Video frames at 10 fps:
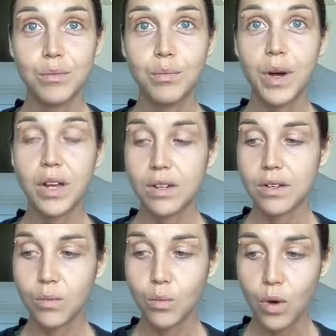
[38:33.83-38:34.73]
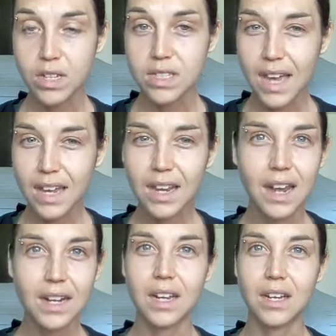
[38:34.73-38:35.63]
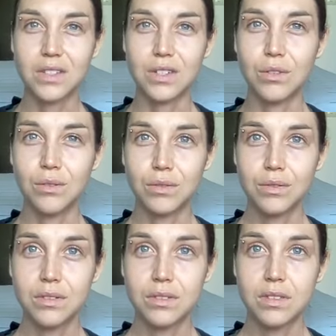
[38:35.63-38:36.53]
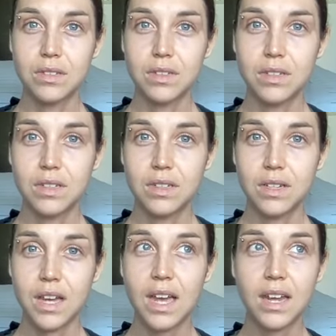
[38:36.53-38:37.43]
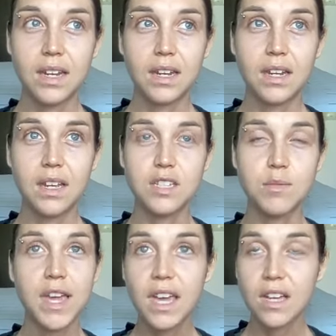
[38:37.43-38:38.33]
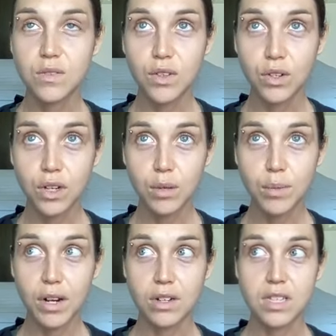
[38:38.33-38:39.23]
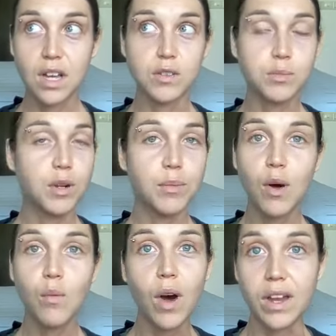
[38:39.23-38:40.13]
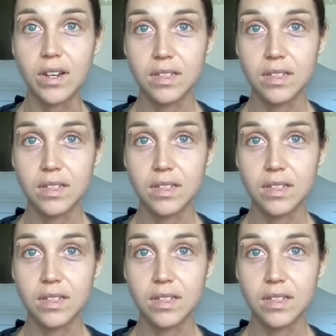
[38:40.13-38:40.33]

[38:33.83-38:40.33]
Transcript: but what is that connecting us to? And it's making us feel good about ourselves, but about what?